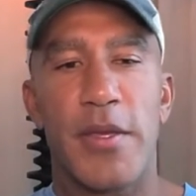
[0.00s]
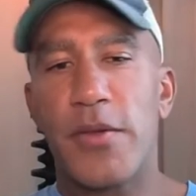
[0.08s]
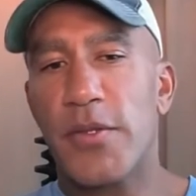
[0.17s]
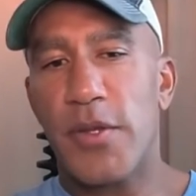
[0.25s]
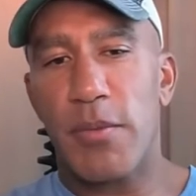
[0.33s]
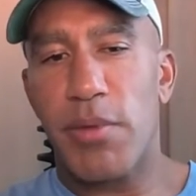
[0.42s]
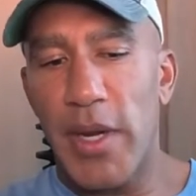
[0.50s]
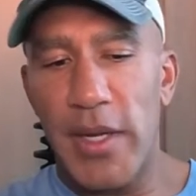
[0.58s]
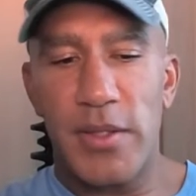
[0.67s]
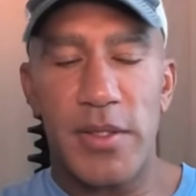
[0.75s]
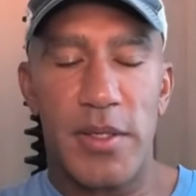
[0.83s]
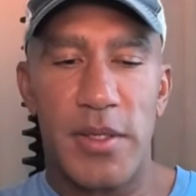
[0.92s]
They use their
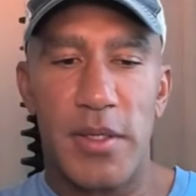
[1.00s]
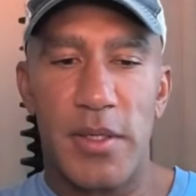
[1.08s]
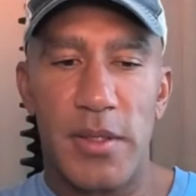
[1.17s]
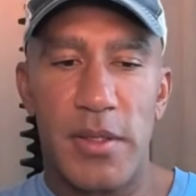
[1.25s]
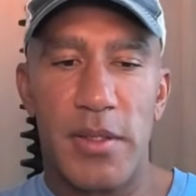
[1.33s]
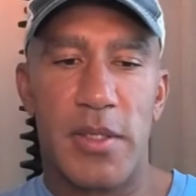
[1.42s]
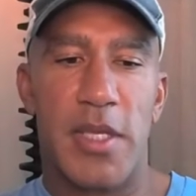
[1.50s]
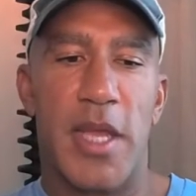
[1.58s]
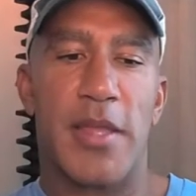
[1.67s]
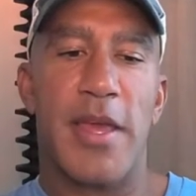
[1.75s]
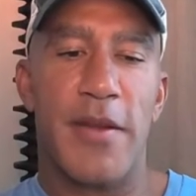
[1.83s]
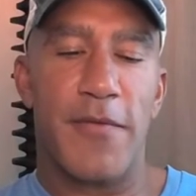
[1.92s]
brains to
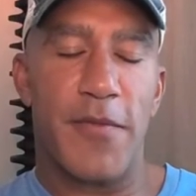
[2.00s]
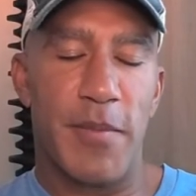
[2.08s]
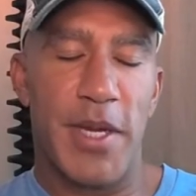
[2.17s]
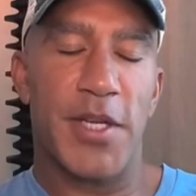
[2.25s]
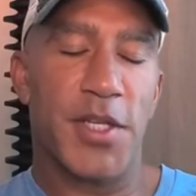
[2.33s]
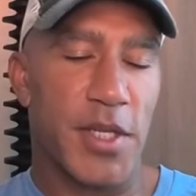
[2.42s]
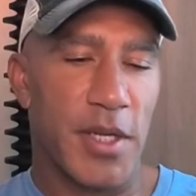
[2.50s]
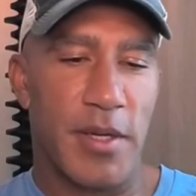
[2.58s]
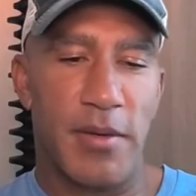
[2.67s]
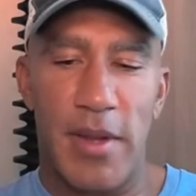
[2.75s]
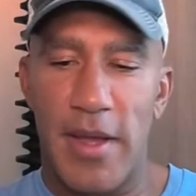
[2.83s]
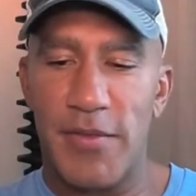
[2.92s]
take that
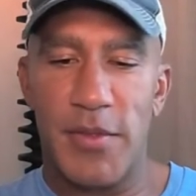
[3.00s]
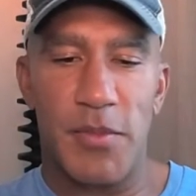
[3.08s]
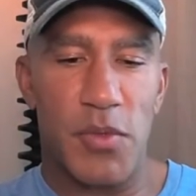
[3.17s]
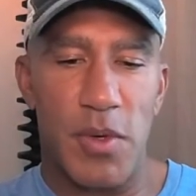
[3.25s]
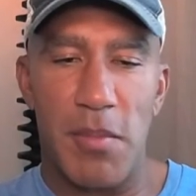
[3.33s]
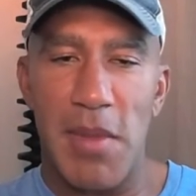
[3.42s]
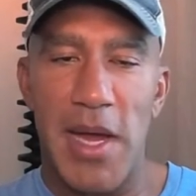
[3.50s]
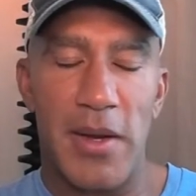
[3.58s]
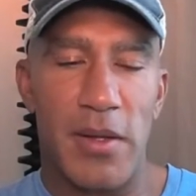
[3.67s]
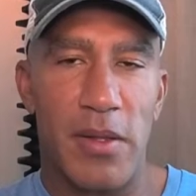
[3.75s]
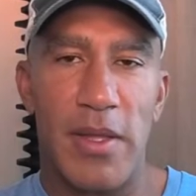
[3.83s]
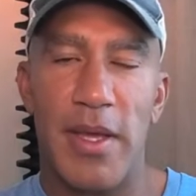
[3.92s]
information, have some sort of
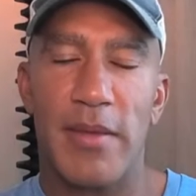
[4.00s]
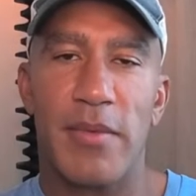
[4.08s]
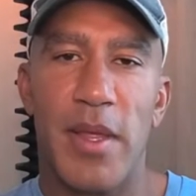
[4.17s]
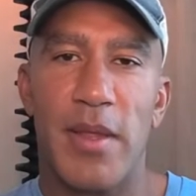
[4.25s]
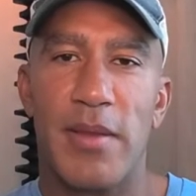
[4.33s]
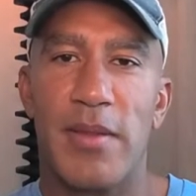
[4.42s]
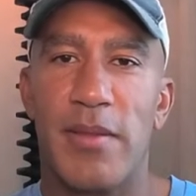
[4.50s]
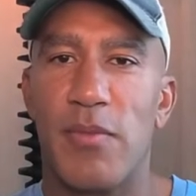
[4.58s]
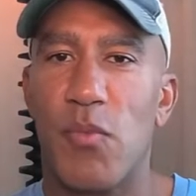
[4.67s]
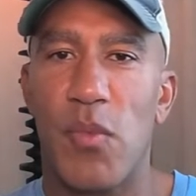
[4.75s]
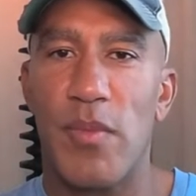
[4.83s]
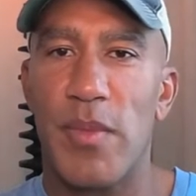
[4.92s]
model, and, and
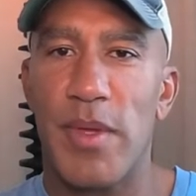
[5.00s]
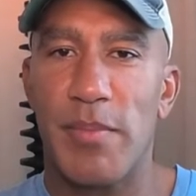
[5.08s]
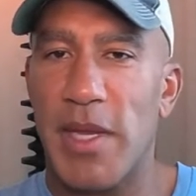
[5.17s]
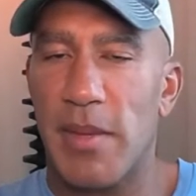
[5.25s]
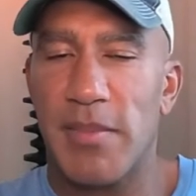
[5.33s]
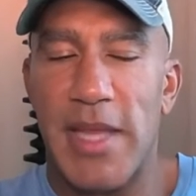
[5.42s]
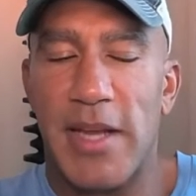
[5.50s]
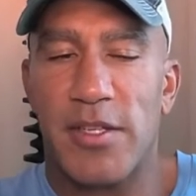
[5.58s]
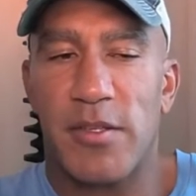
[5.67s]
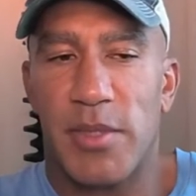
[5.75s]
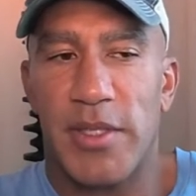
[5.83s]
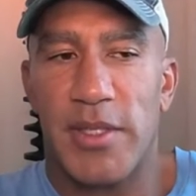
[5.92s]
it becomes
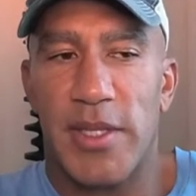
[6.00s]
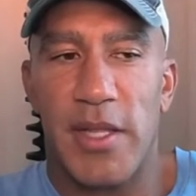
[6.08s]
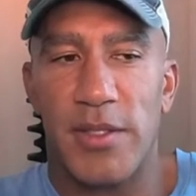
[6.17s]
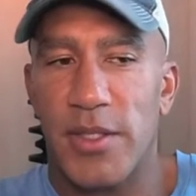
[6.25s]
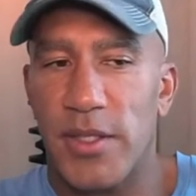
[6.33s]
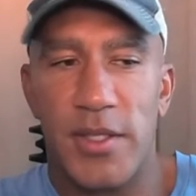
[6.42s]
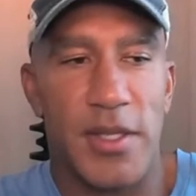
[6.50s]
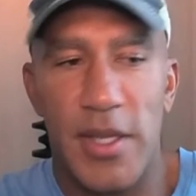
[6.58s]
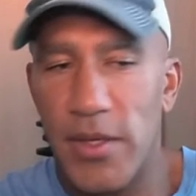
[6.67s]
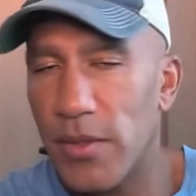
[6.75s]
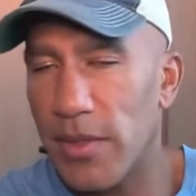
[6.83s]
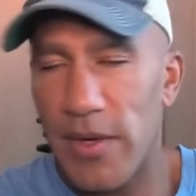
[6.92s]
actionable intelligence, and
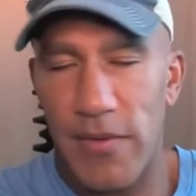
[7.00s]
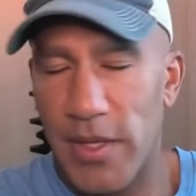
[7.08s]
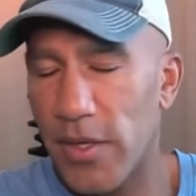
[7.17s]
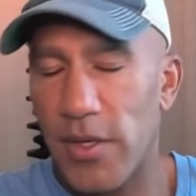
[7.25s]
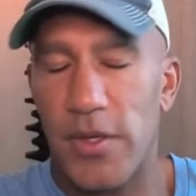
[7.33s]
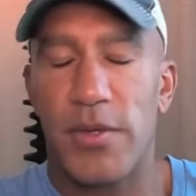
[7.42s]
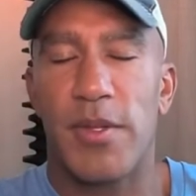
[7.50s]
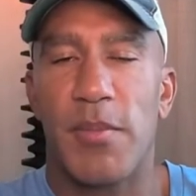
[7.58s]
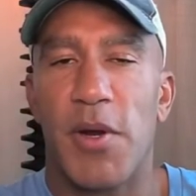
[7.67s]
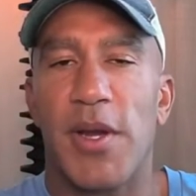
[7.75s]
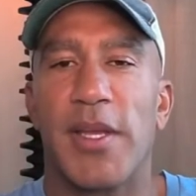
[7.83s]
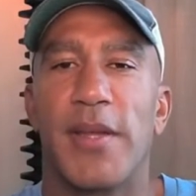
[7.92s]
they do whatever they're going to do in the
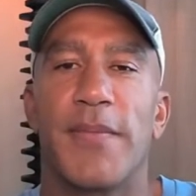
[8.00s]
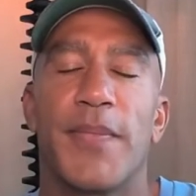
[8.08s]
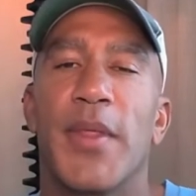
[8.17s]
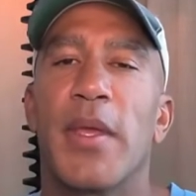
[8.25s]
market.